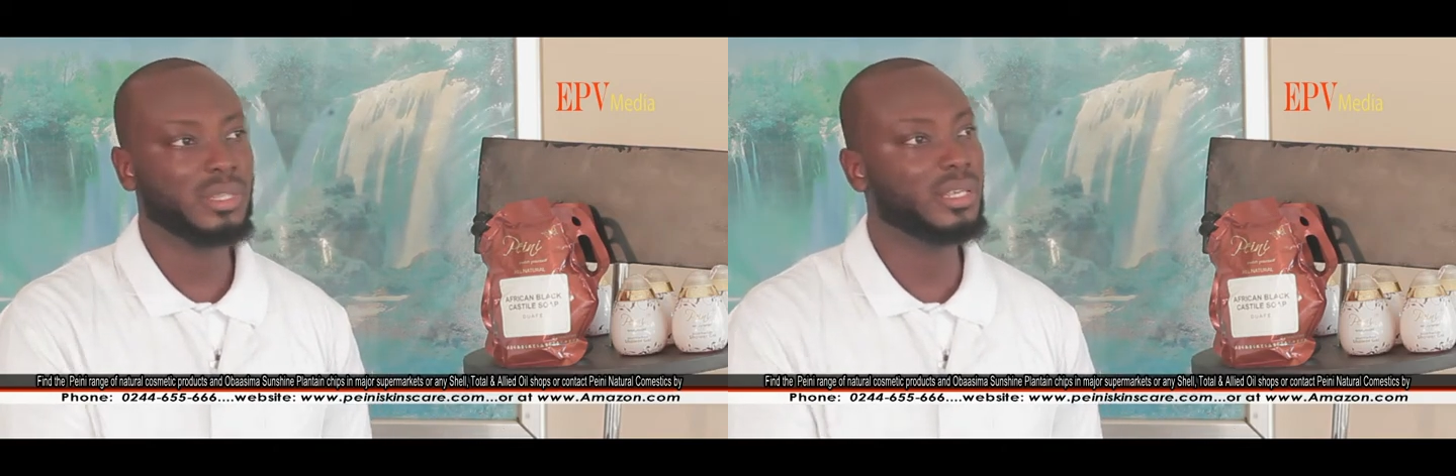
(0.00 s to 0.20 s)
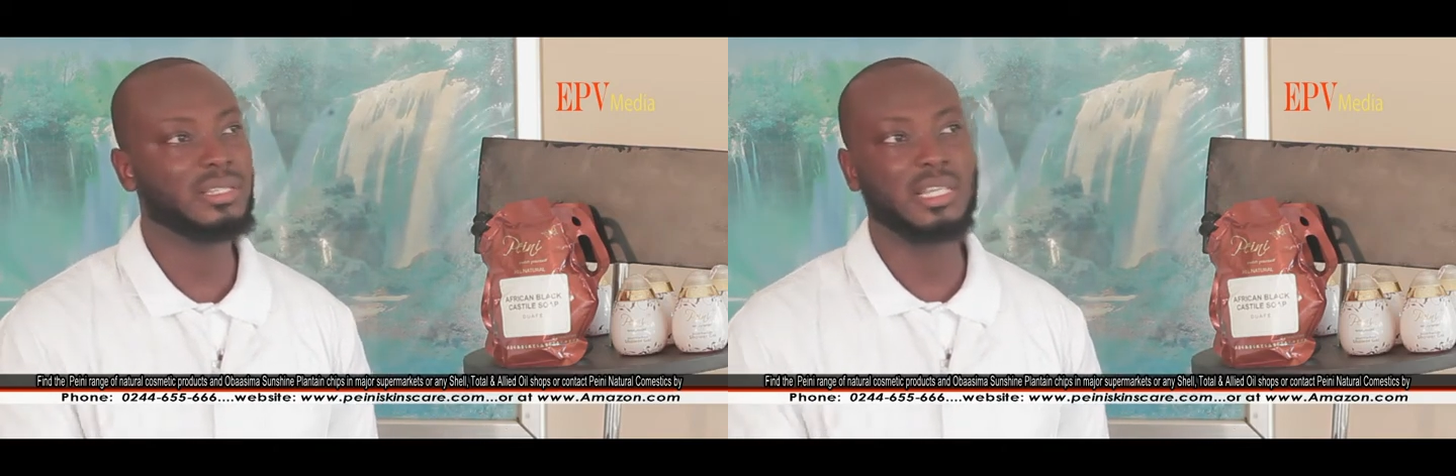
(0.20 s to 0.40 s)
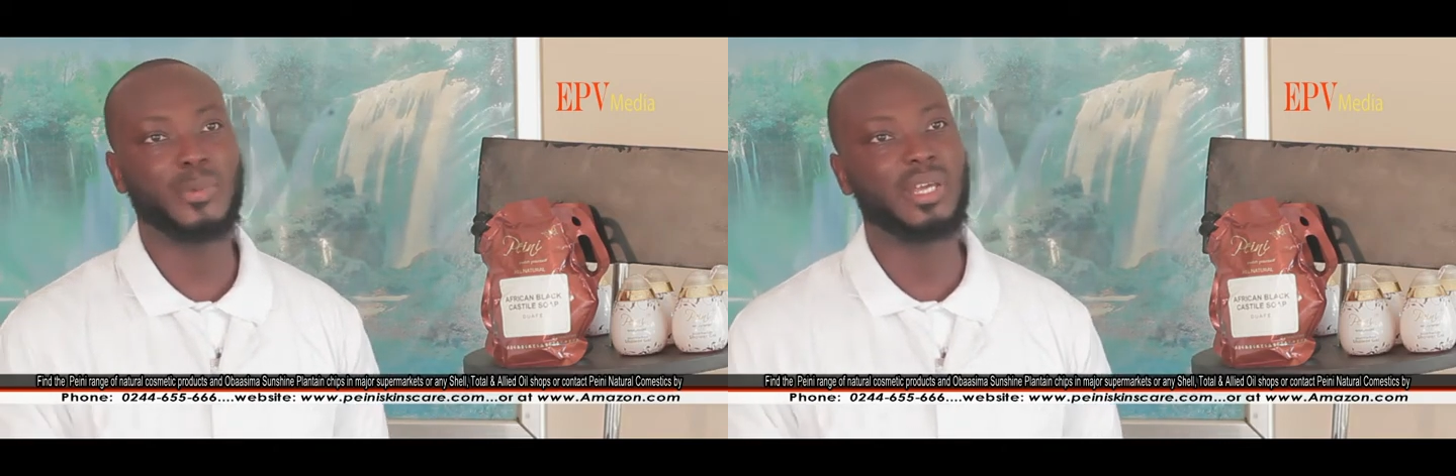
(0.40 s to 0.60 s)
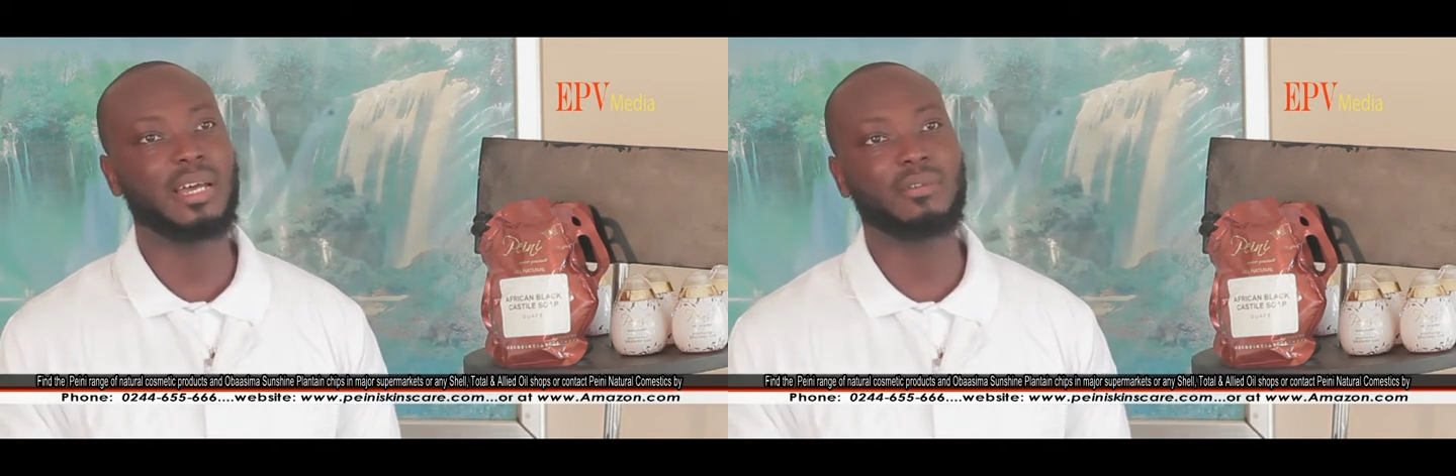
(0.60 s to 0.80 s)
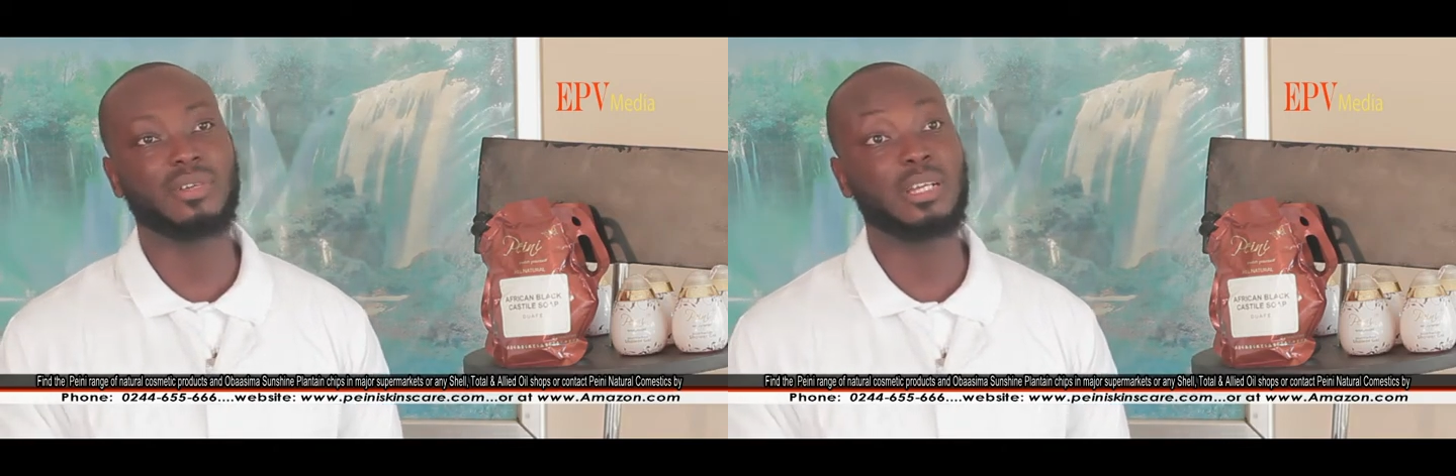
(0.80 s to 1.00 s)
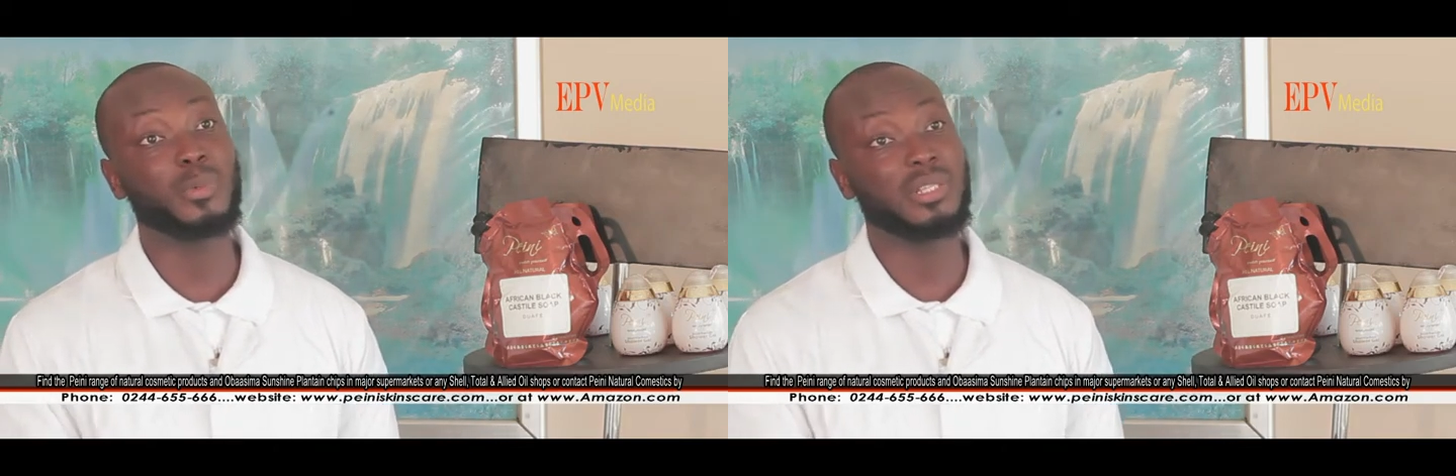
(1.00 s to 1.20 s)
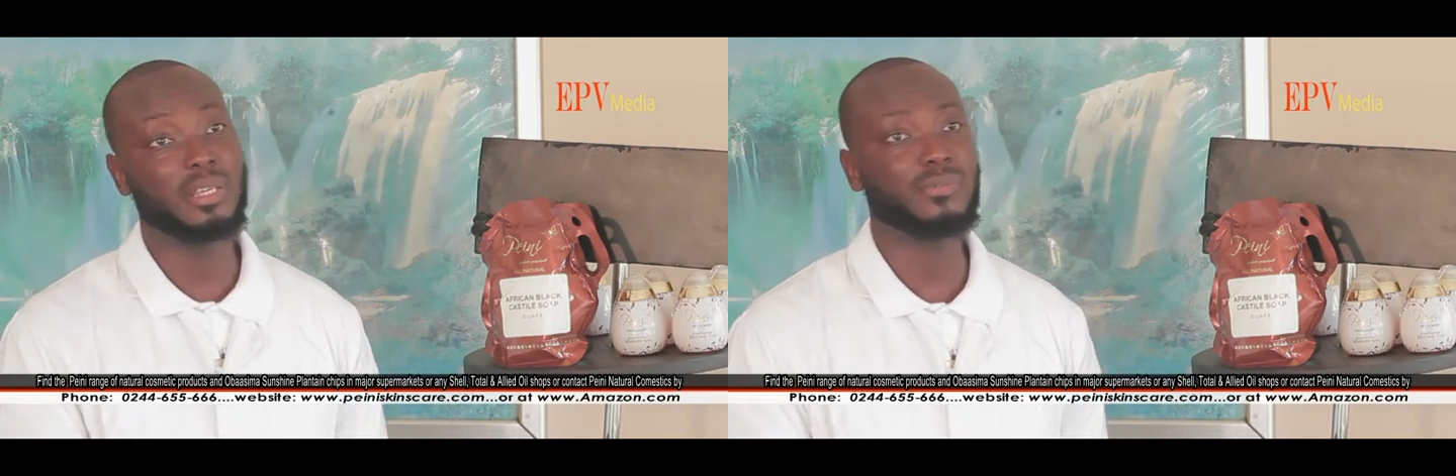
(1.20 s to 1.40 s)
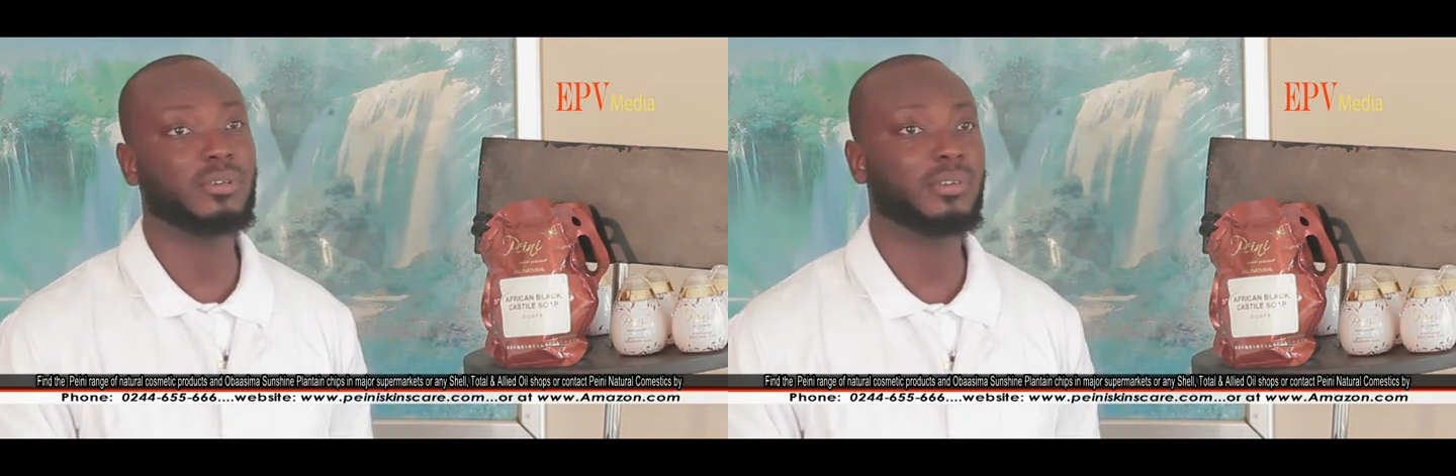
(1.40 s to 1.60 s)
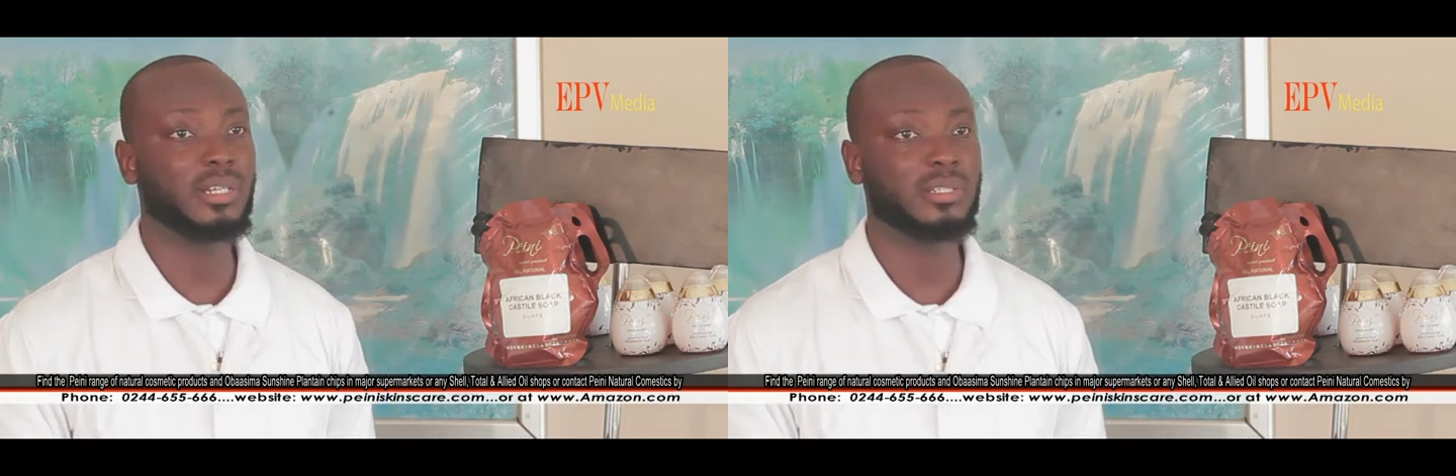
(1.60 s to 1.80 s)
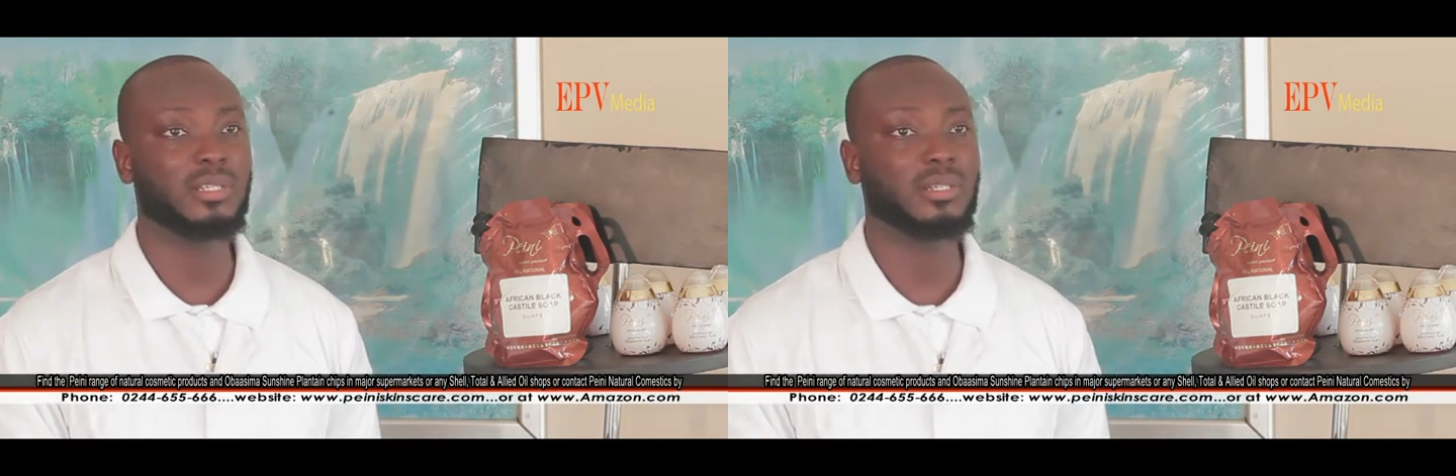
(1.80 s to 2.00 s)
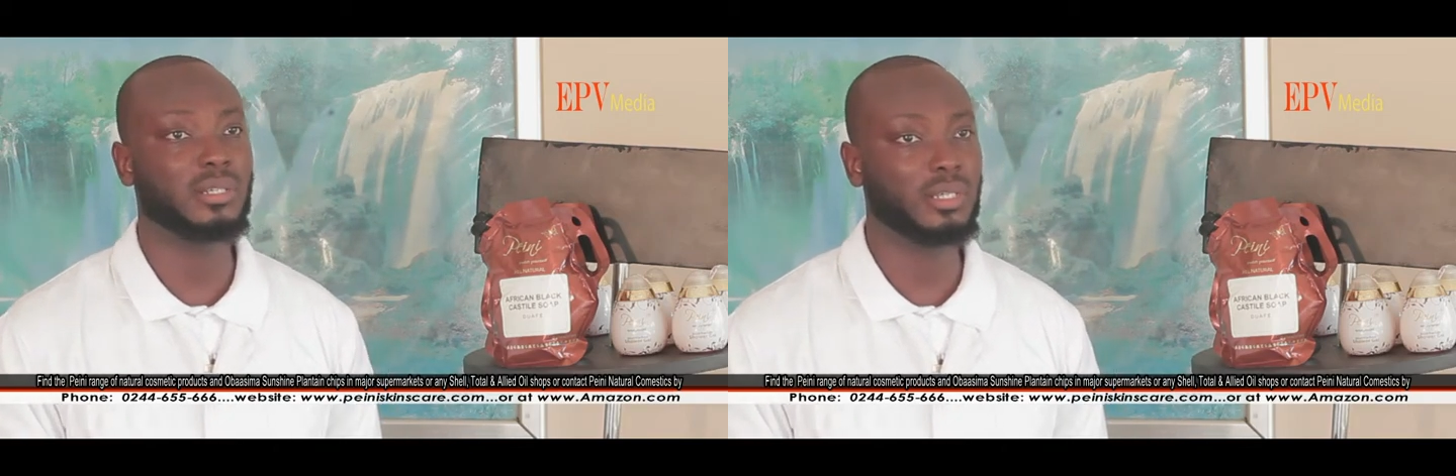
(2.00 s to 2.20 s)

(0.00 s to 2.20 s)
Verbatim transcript: things that we have here that we take for granted,